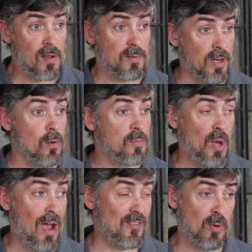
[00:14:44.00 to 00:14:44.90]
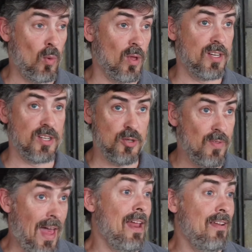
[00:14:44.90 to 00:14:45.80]
you know, you have to be willing to do
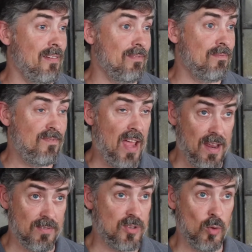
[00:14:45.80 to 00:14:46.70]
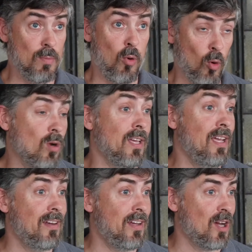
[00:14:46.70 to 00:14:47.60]
that and do it
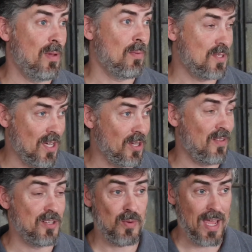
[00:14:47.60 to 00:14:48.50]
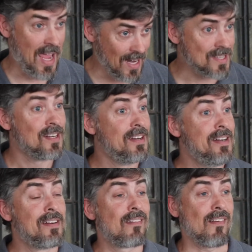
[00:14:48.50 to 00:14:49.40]
poorly and hear people tell you that you can't
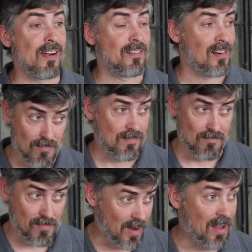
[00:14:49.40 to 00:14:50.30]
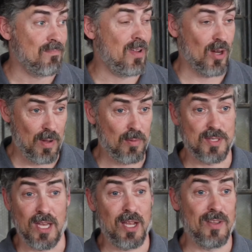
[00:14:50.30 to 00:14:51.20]
and hear people
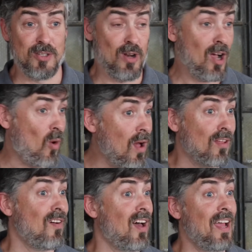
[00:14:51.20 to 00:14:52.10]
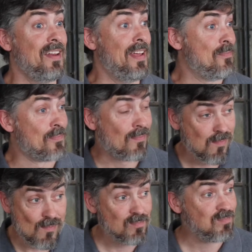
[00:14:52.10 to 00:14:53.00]
tell you that you're not qualified and
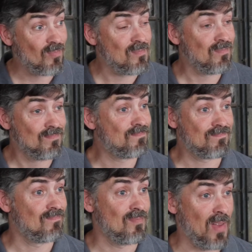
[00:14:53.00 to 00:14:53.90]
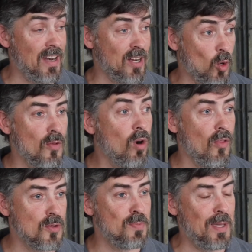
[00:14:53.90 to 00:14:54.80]
ignore all
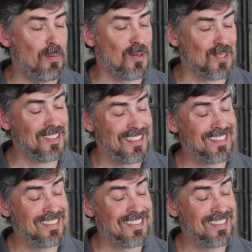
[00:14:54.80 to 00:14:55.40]
those people.